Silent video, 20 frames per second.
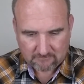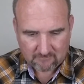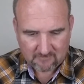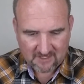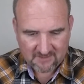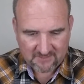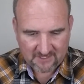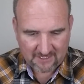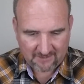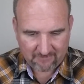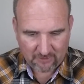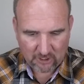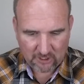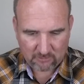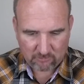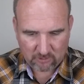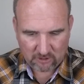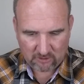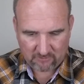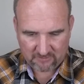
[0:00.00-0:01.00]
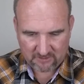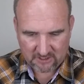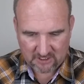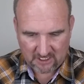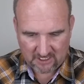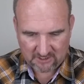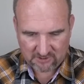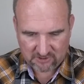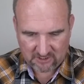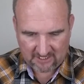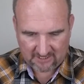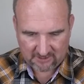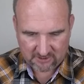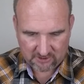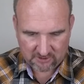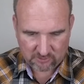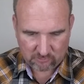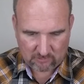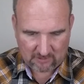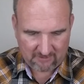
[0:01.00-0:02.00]
I think I've already went over the
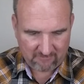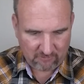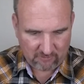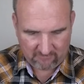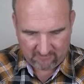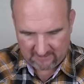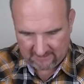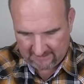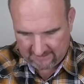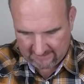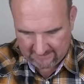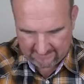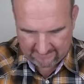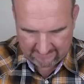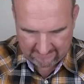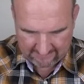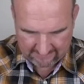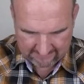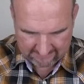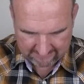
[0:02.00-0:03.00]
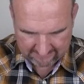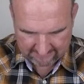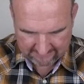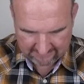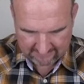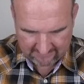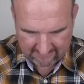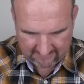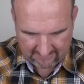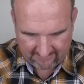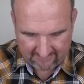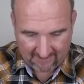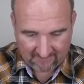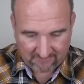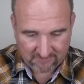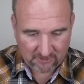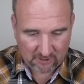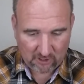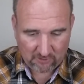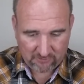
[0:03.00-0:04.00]
contractor's waiver of lien. They
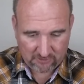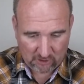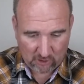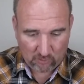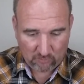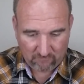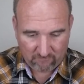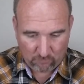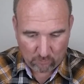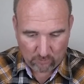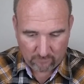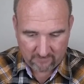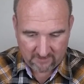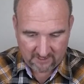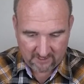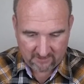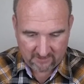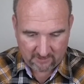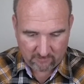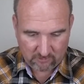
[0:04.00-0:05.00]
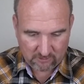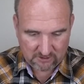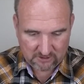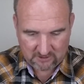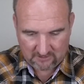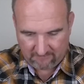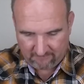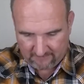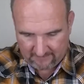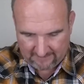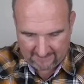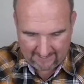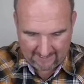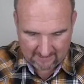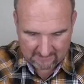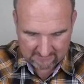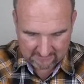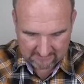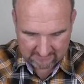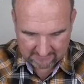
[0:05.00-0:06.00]
got their own form in there they want you to fill
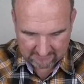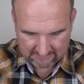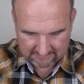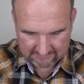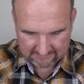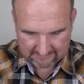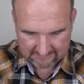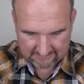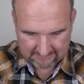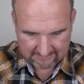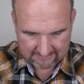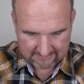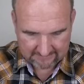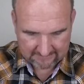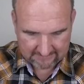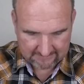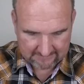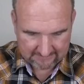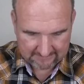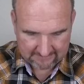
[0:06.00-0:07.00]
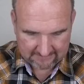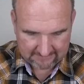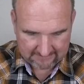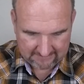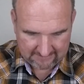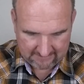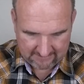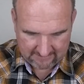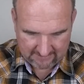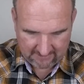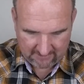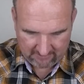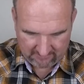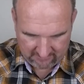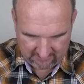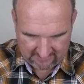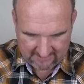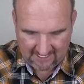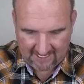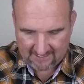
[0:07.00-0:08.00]
out. Let's see here,
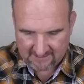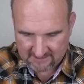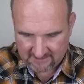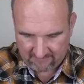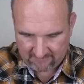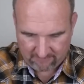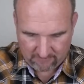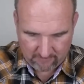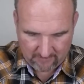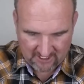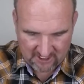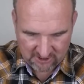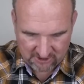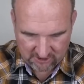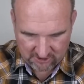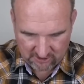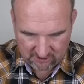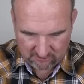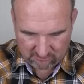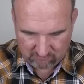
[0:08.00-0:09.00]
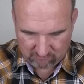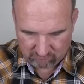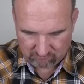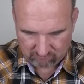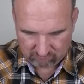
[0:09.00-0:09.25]
the tax information.